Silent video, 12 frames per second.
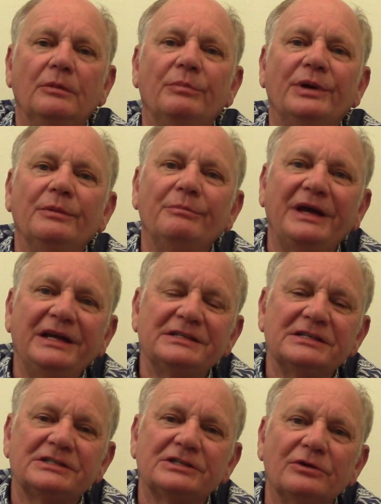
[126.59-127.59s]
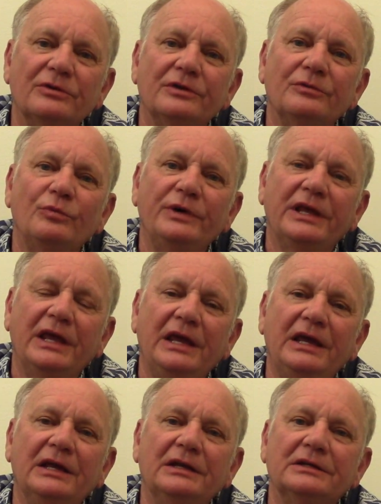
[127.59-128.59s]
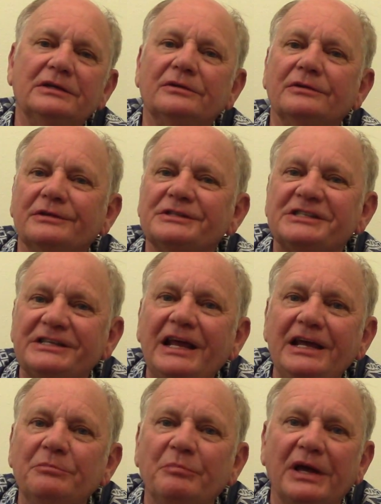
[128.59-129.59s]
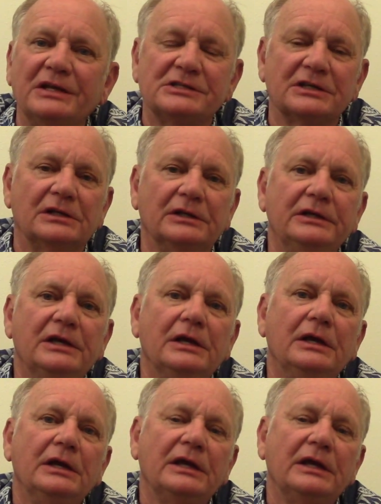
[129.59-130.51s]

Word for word: but it makes it so that we can't, the state basically,